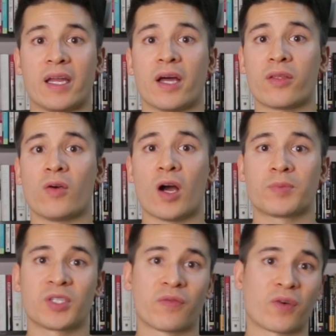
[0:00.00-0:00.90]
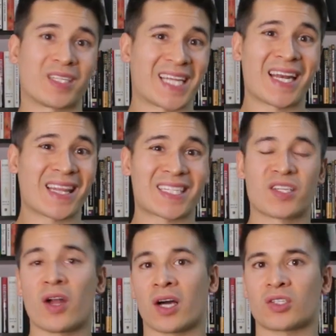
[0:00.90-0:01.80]
Another option for a tendon that's
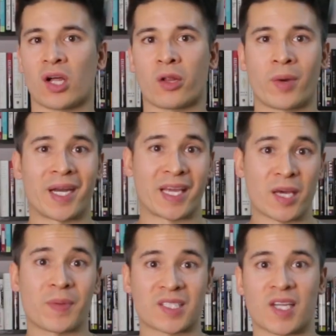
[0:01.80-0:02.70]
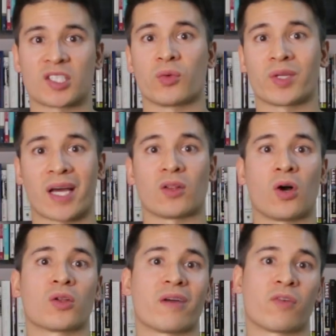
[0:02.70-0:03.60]
not tolerating hip extension with that
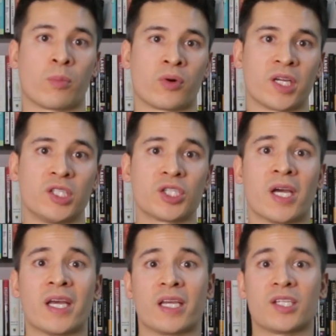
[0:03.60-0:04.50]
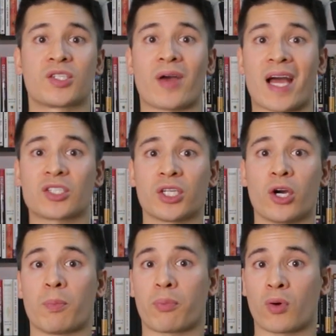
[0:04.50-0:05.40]
long lever bridge is to actually
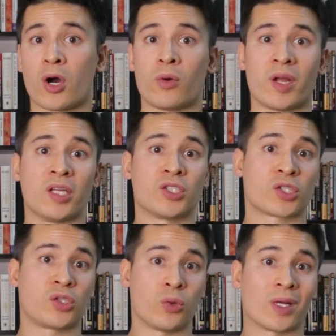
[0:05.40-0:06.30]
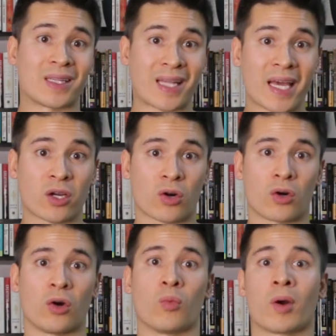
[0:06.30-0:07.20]
go prone and just do a leg
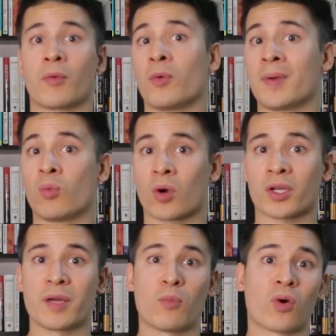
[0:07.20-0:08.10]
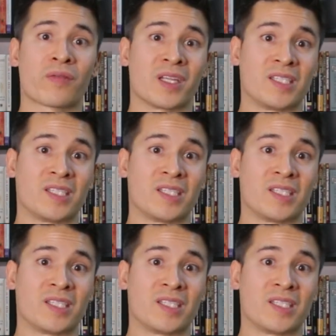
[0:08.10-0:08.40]
curl, where we'll be working more of the